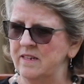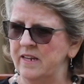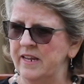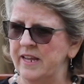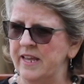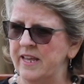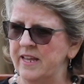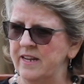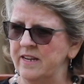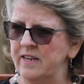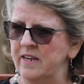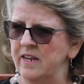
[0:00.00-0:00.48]

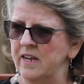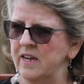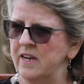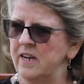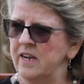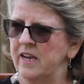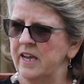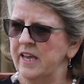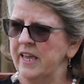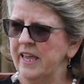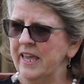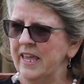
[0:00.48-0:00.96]
and
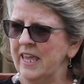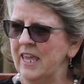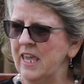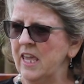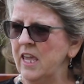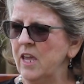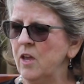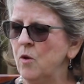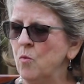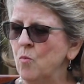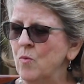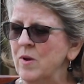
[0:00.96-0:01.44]

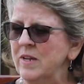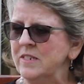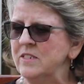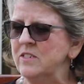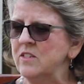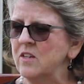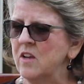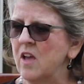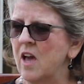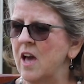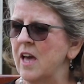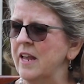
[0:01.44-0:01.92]
he went
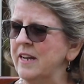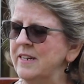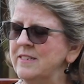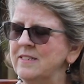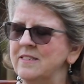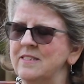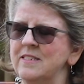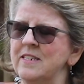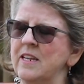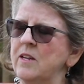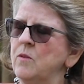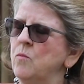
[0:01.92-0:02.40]
to God
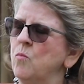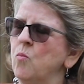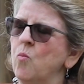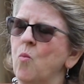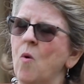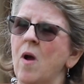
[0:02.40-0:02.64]
and said,